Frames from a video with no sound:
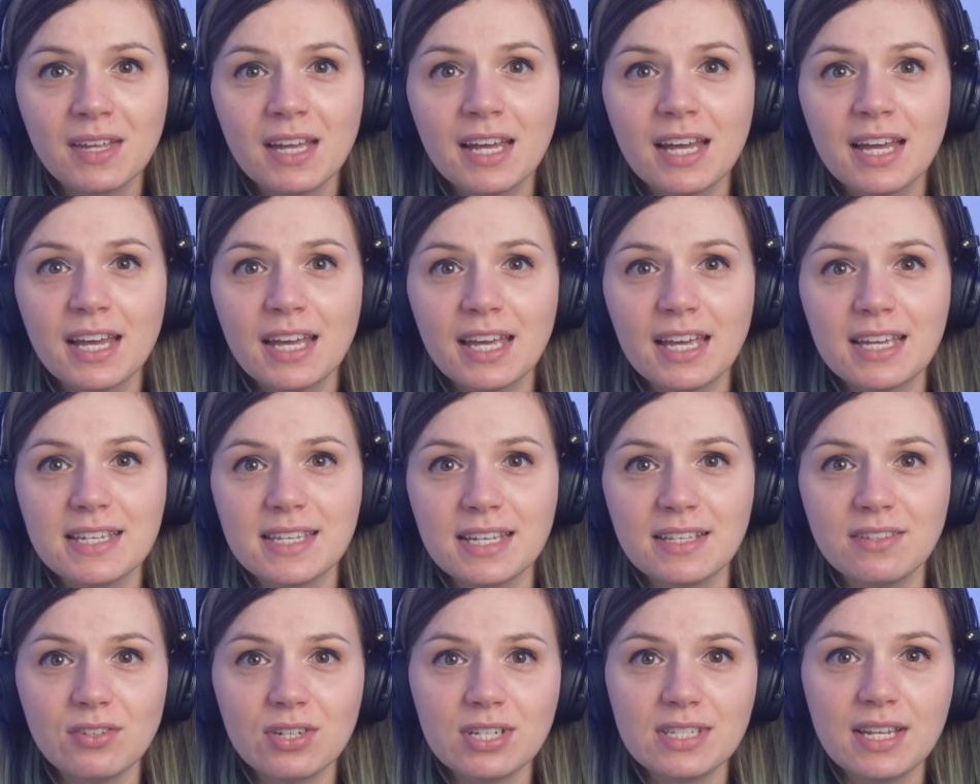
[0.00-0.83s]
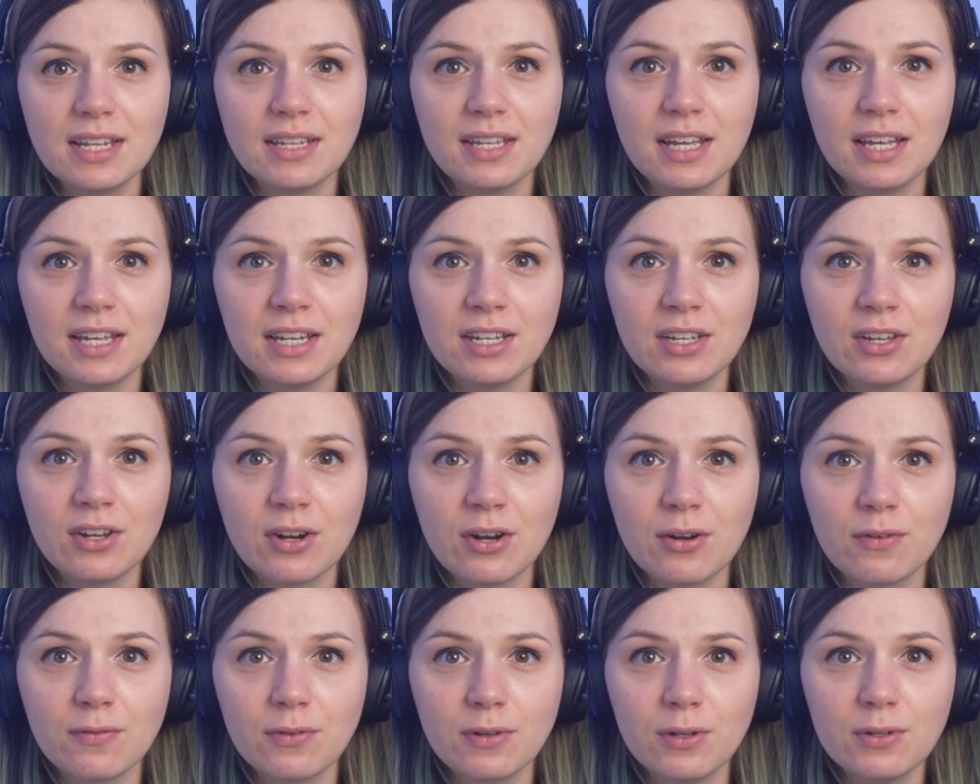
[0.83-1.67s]
He's interested in your
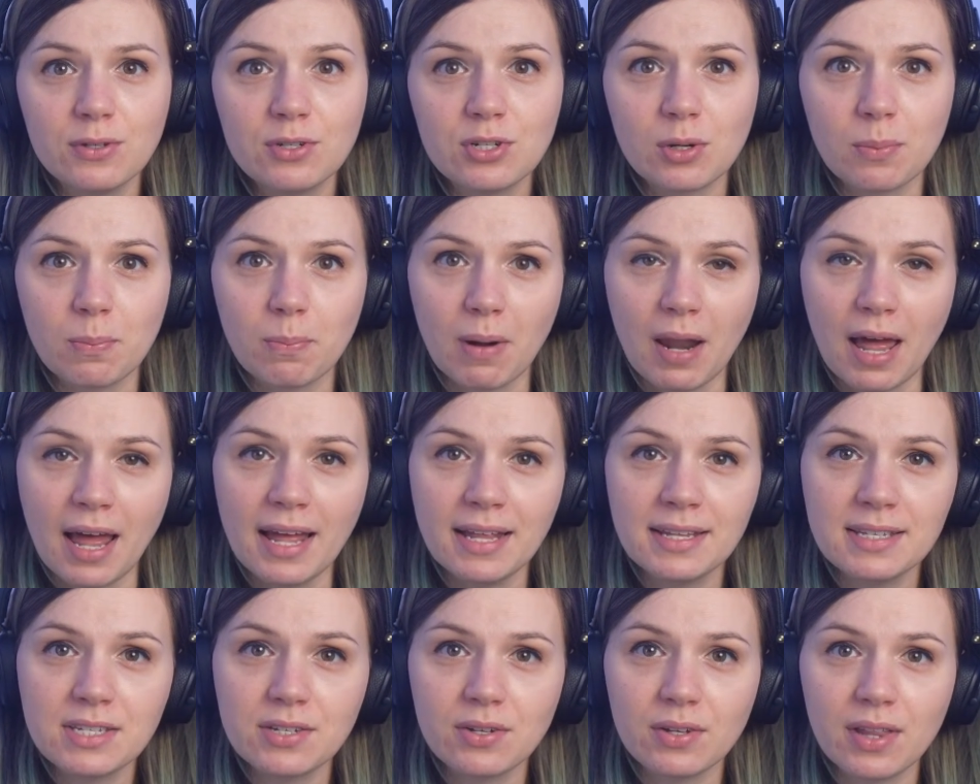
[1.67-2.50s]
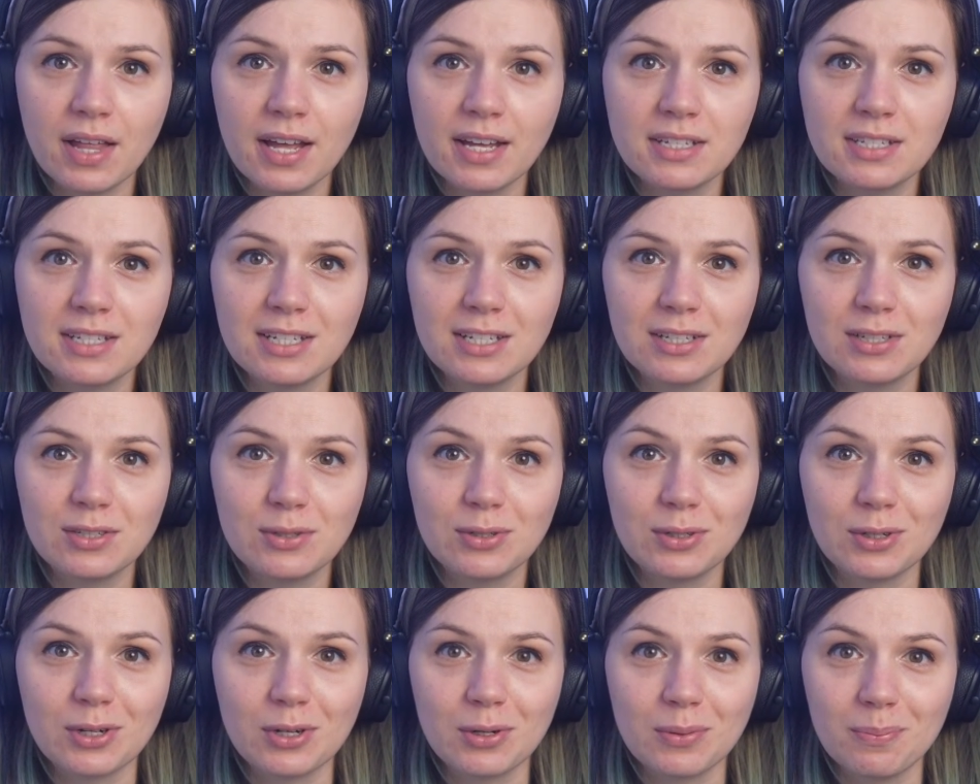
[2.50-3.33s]
future plans related to
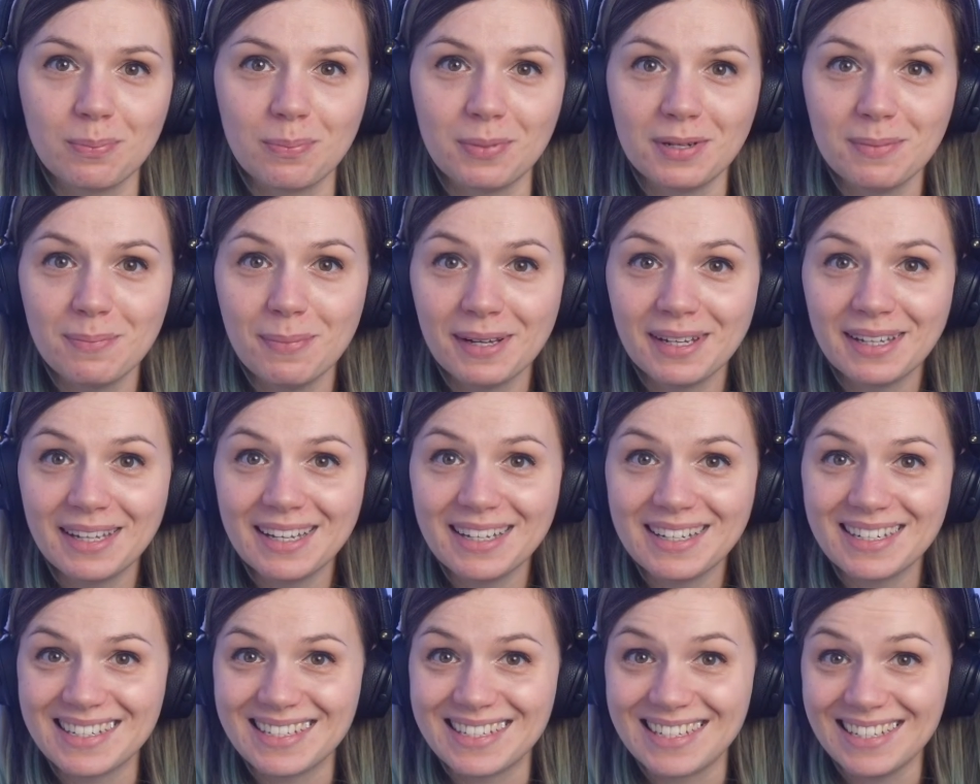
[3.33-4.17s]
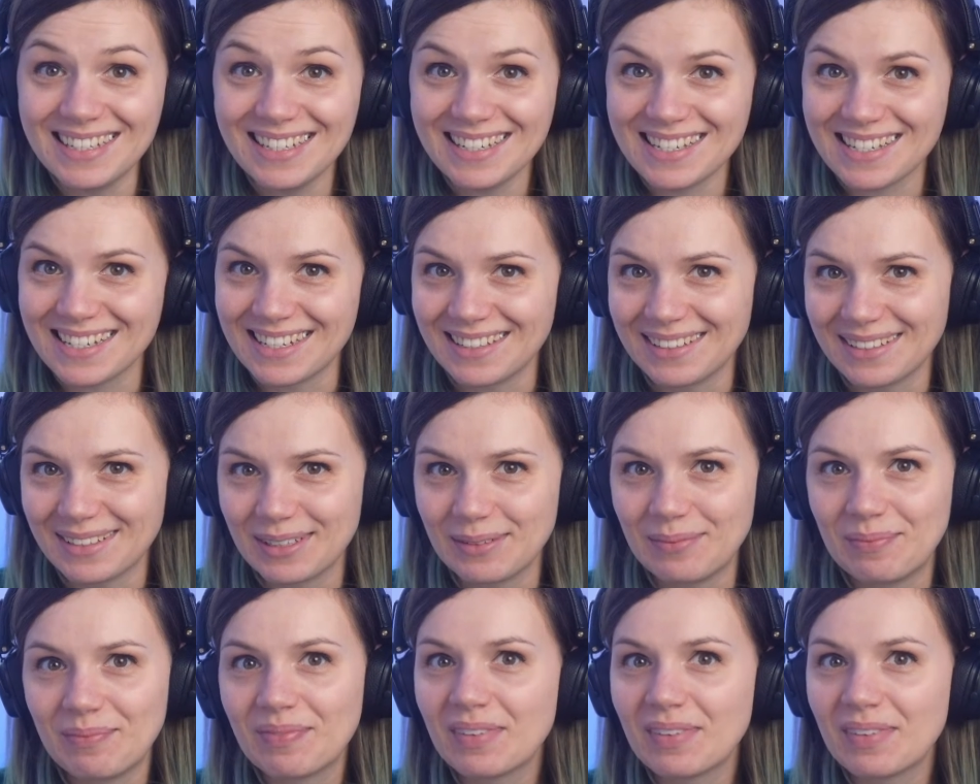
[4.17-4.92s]
your Bitbucket data center.